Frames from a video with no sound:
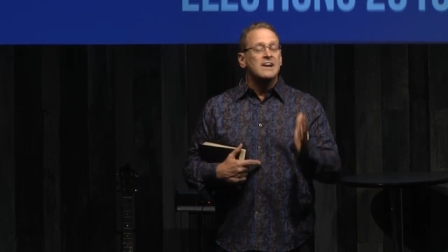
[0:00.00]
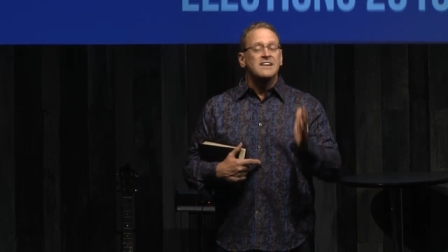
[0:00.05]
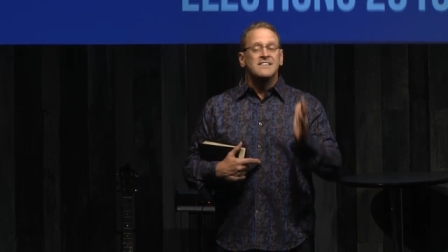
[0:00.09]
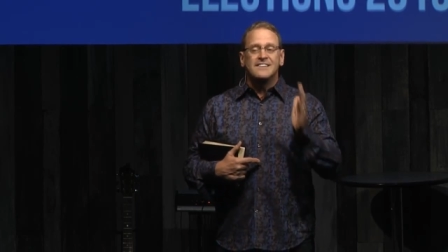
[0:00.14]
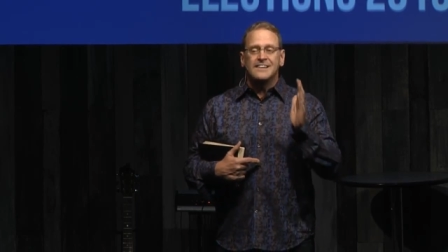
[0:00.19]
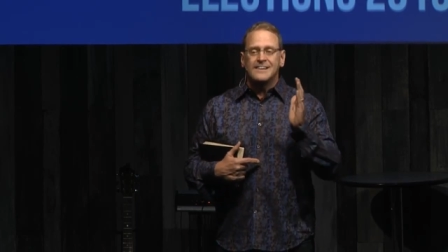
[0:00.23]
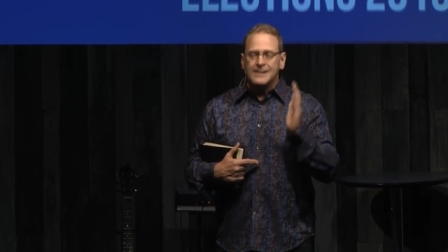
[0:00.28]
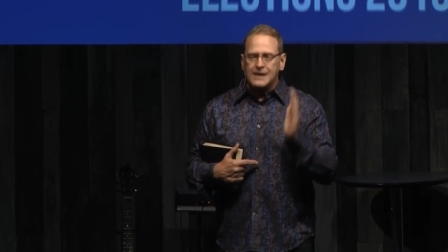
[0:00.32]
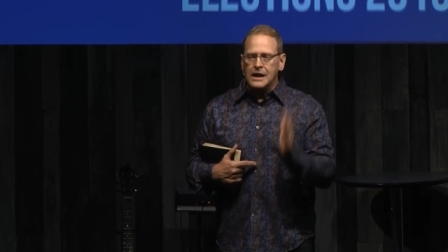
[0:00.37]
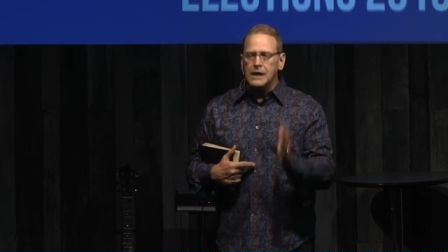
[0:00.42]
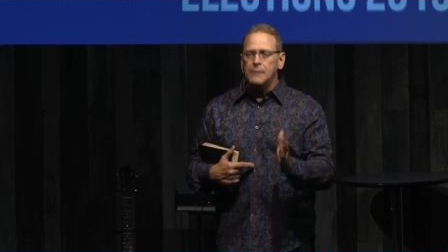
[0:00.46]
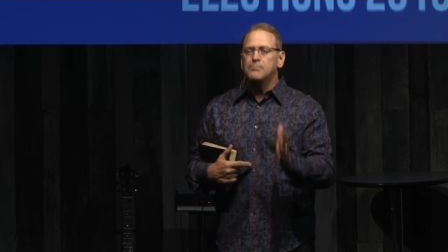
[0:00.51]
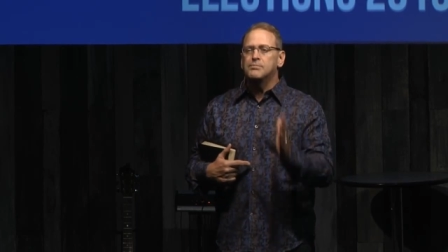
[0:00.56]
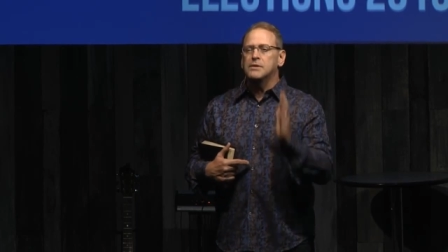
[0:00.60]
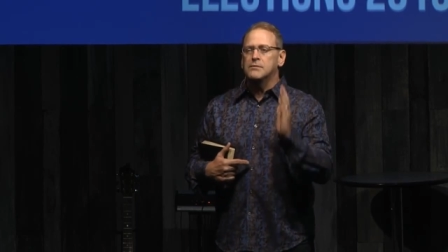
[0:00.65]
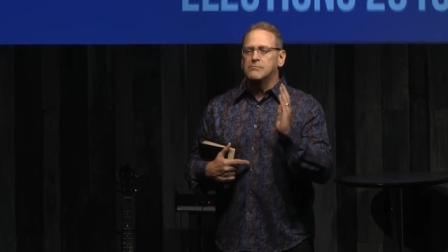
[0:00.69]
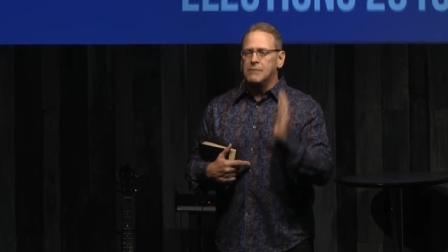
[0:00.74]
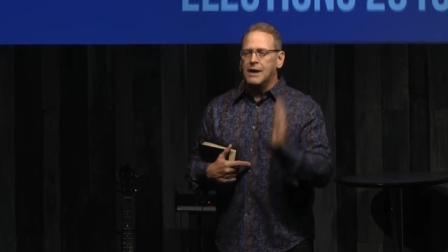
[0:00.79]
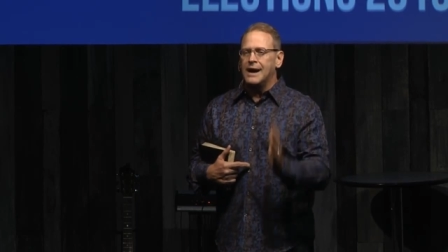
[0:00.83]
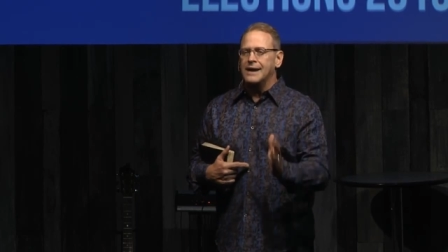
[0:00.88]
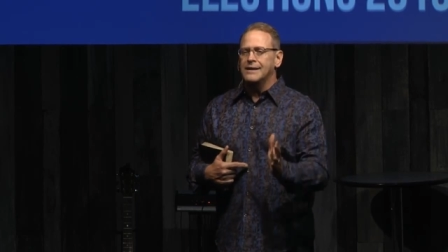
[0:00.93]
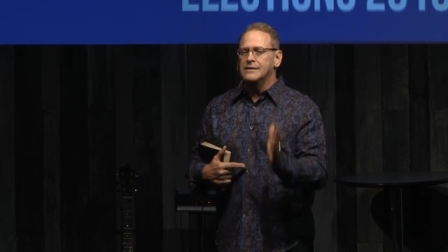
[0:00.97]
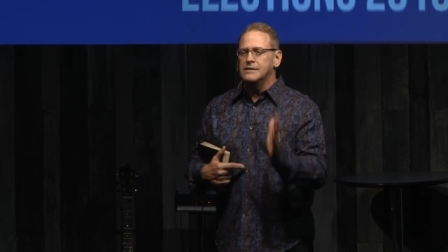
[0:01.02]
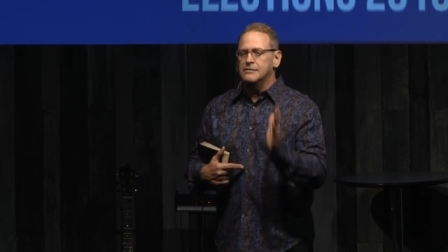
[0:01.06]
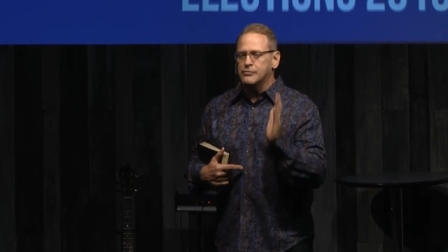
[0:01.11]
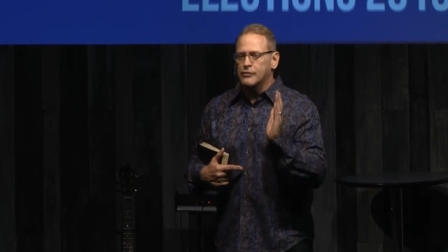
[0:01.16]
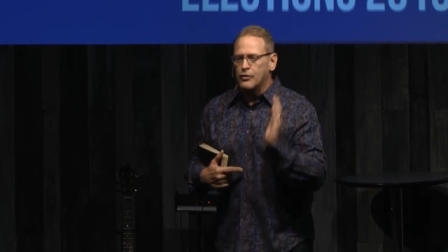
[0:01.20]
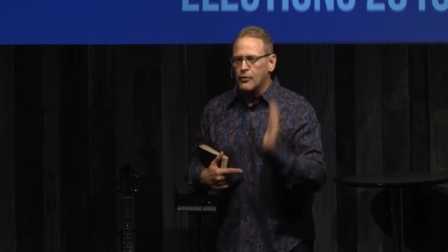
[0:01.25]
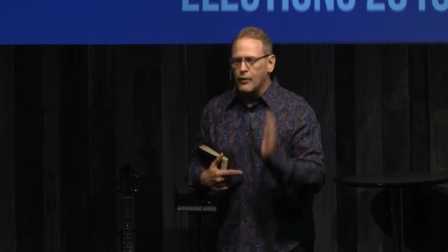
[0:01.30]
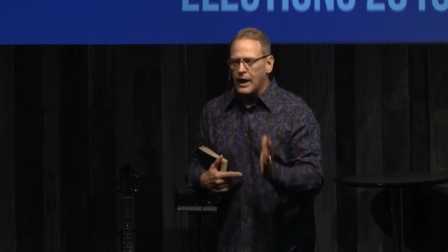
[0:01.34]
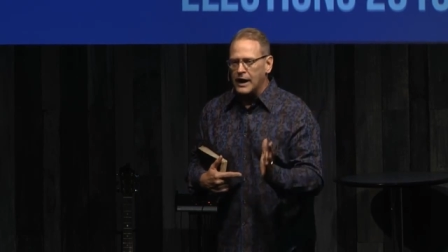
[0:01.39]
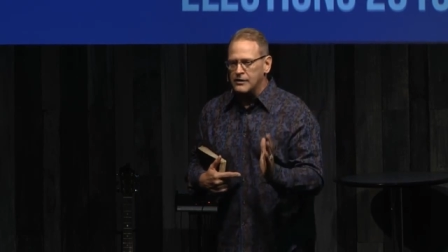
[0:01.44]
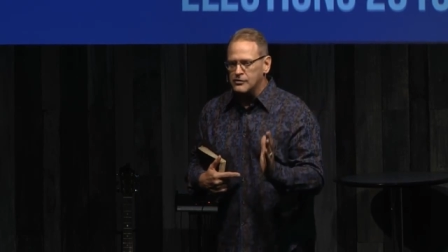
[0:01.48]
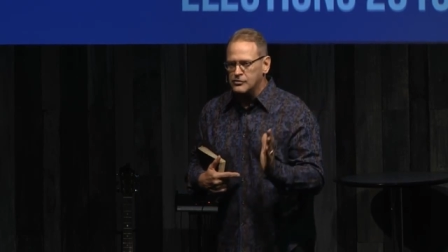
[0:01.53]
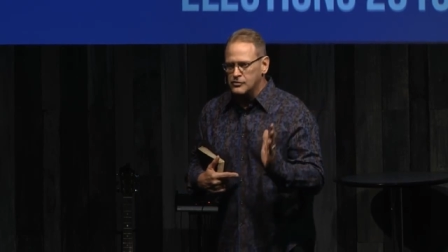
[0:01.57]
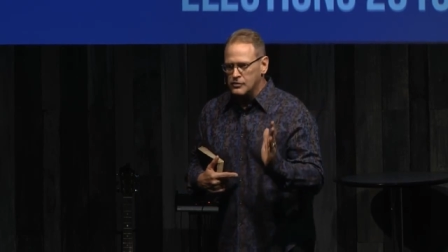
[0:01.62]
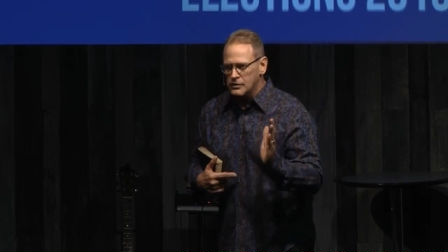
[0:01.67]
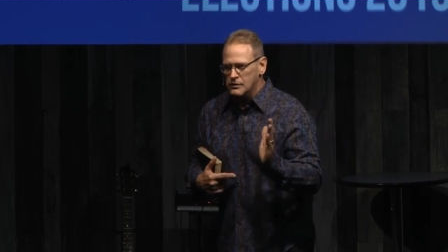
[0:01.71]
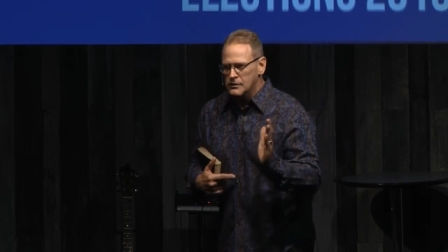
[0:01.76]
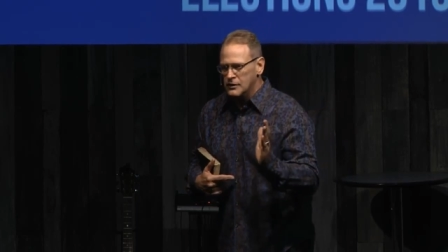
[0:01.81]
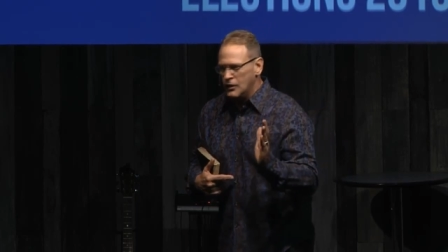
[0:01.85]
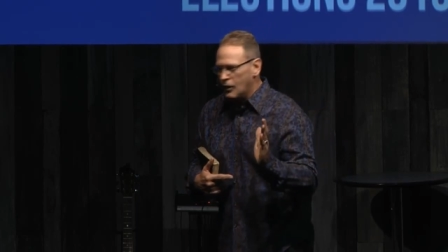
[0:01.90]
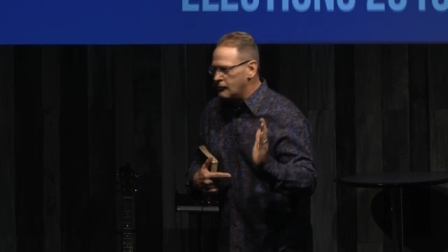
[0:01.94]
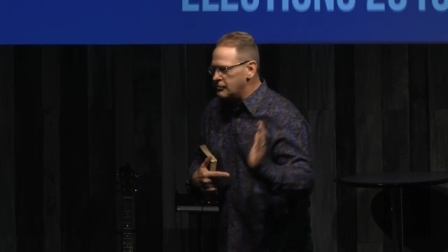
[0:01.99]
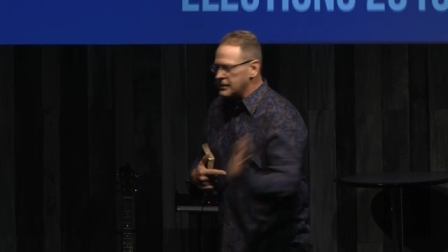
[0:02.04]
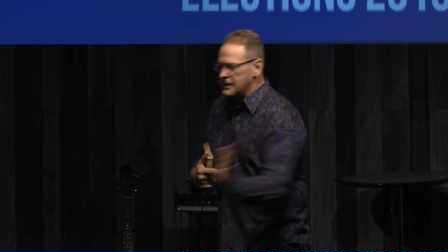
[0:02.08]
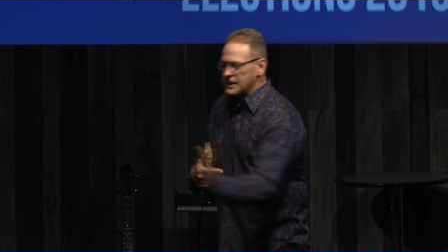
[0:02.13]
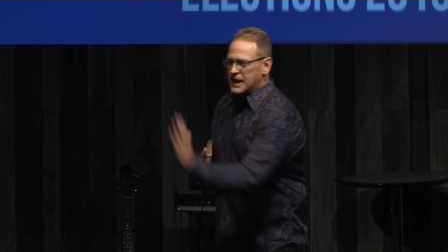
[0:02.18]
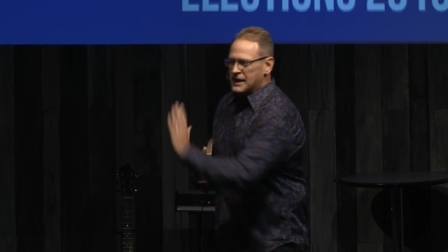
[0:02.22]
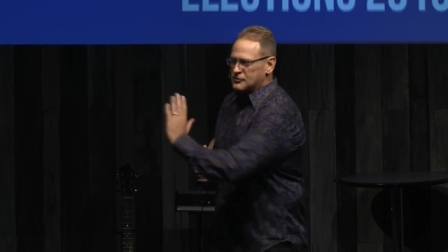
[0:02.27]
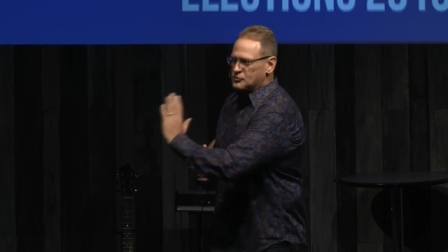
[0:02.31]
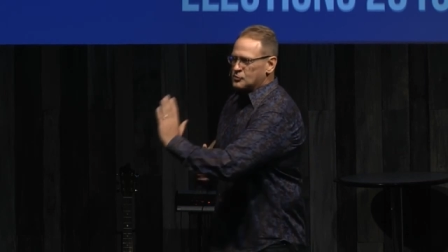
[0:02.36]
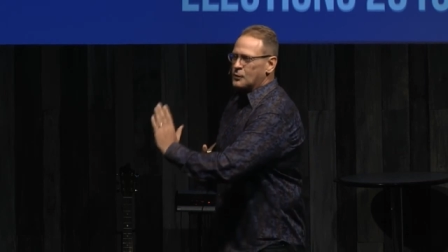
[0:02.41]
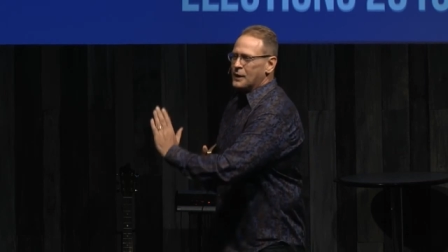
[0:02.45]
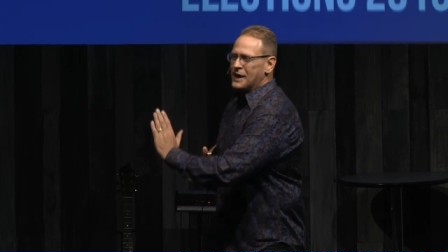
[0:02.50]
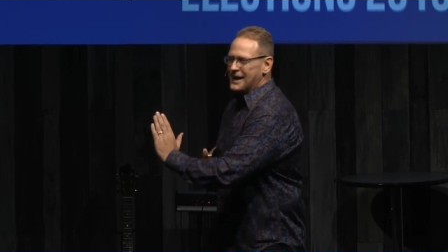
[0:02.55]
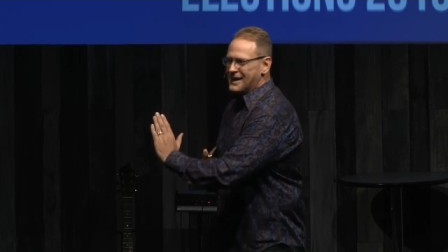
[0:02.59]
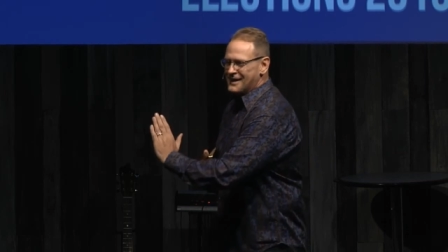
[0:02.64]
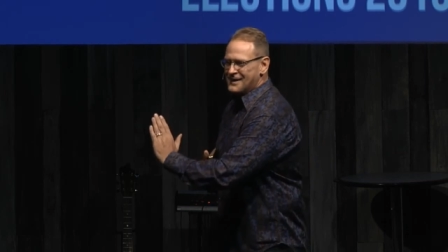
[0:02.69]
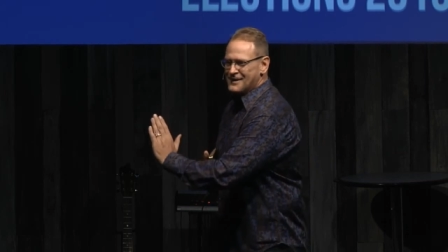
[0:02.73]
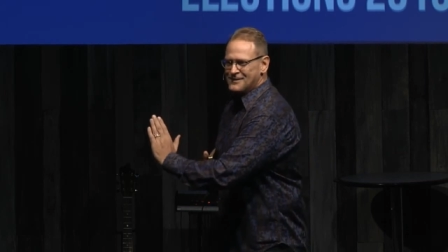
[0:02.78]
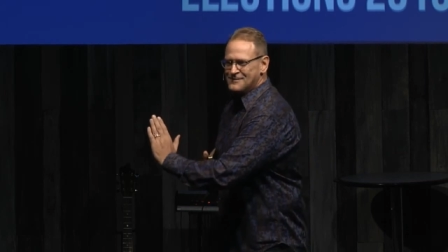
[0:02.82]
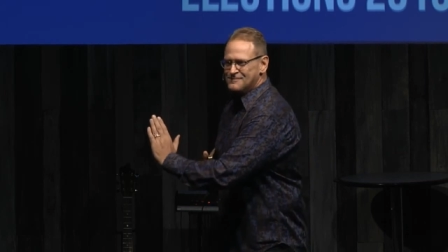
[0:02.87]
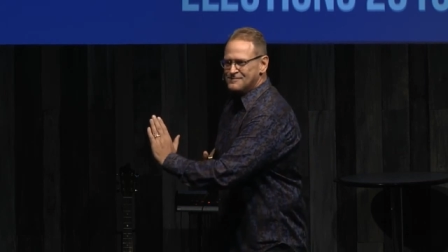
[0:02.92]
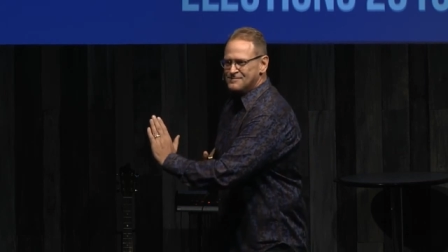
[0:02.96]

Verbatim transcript: to keep the mind of Christ over the next week.